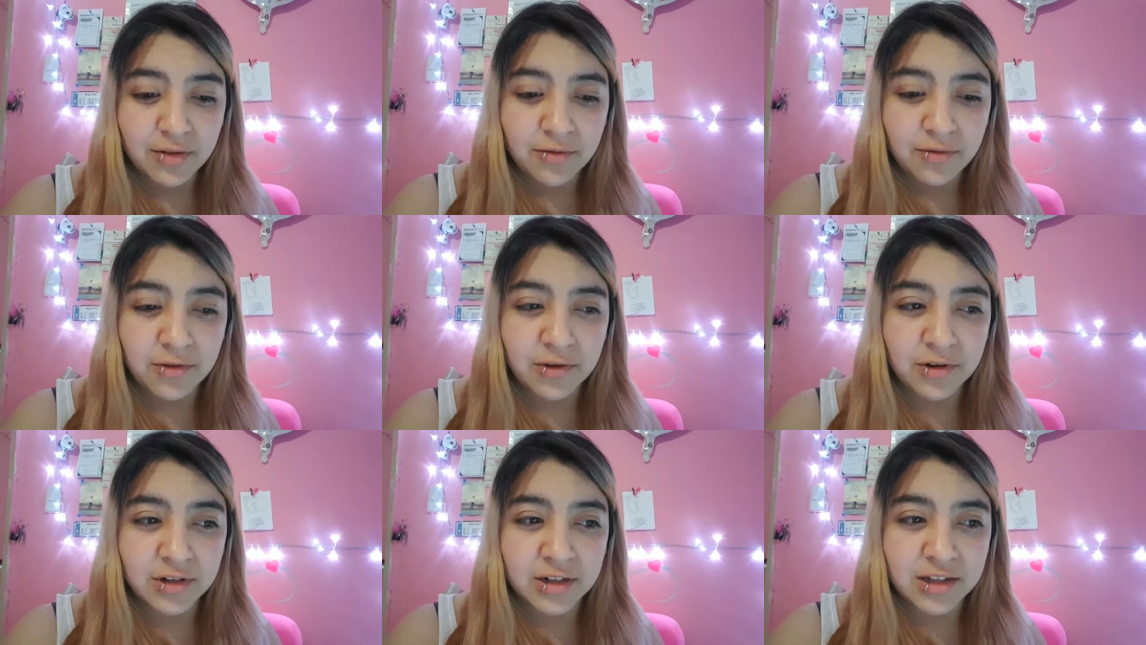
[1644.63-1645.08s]

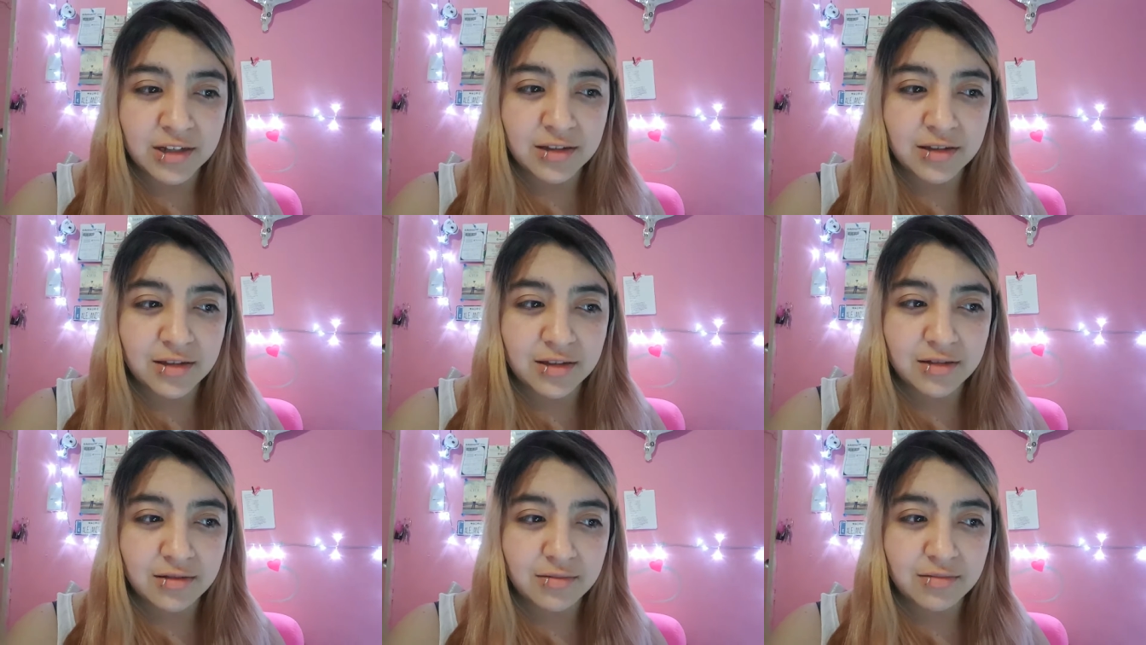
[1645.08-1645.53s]
for
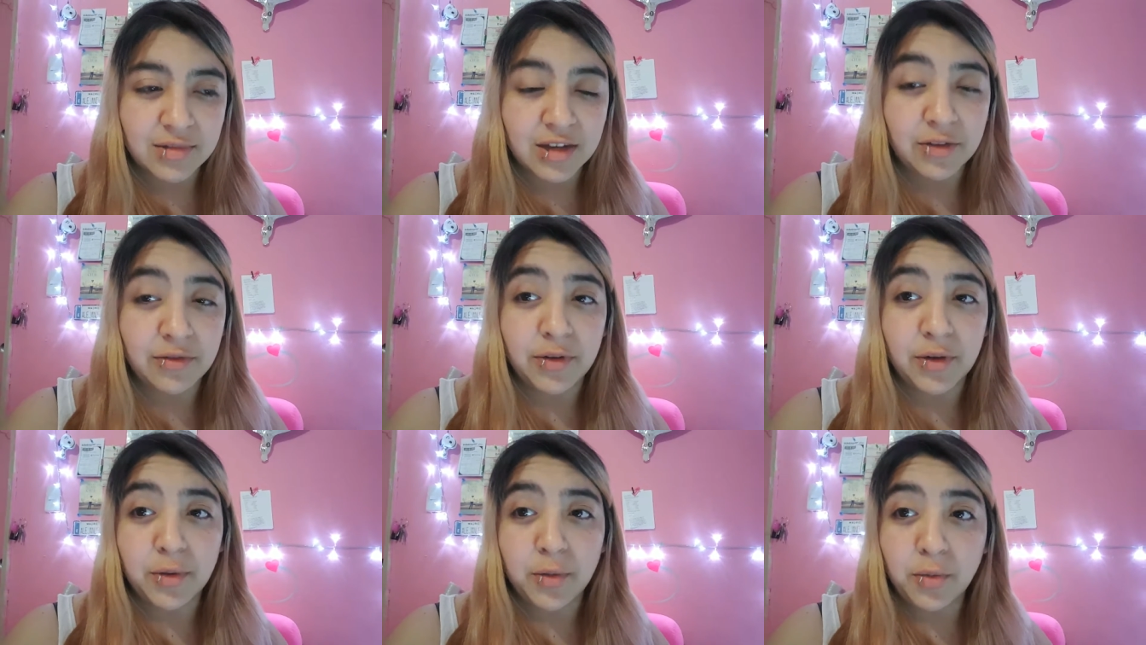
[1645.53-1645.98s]

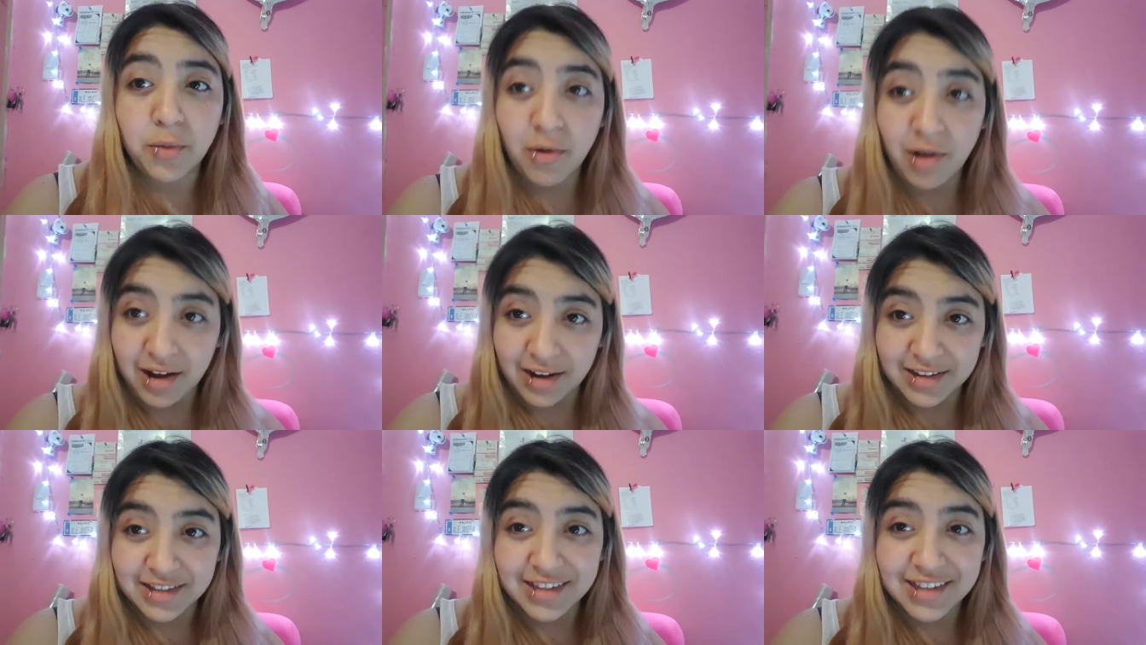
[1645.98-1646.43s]
if you
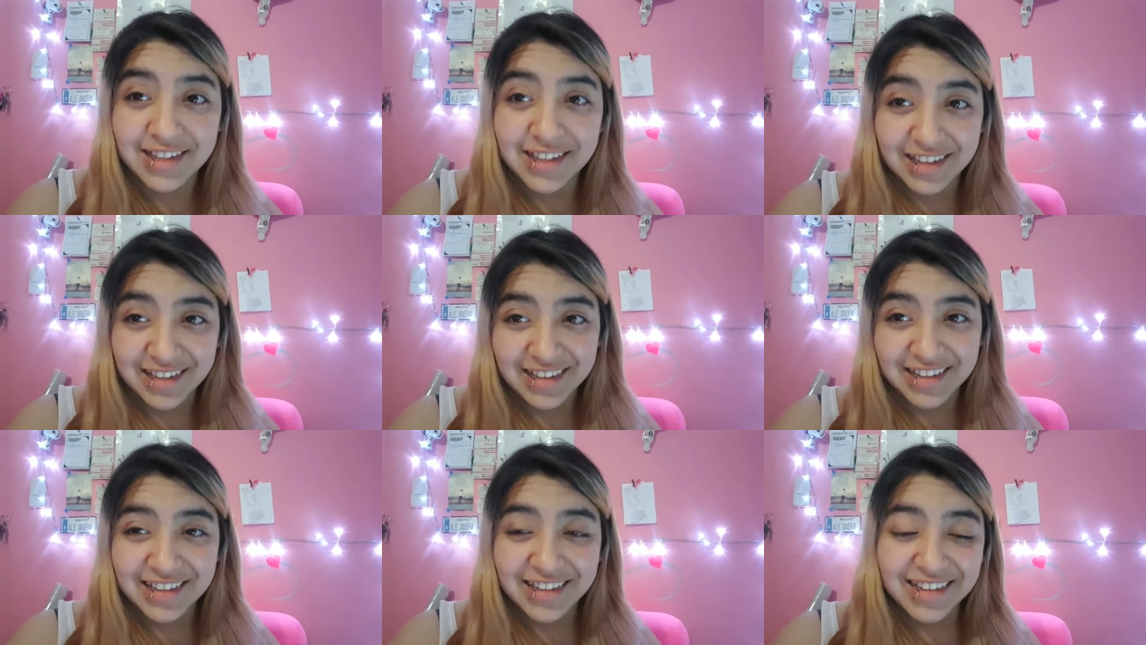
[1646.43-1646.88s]

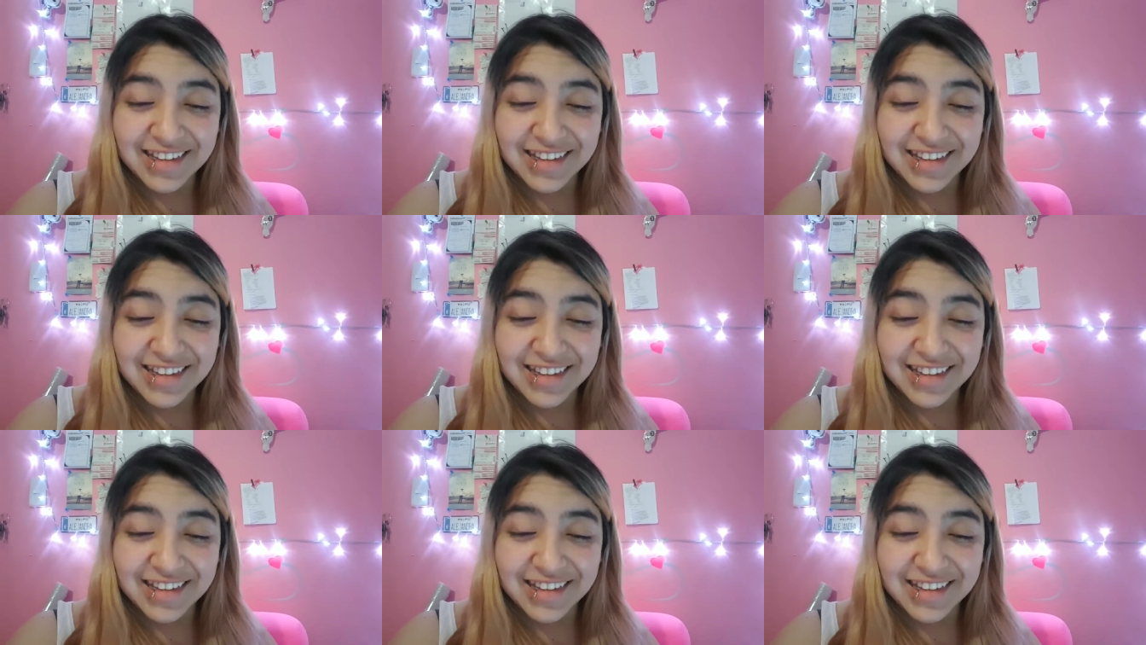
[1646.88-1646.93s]
want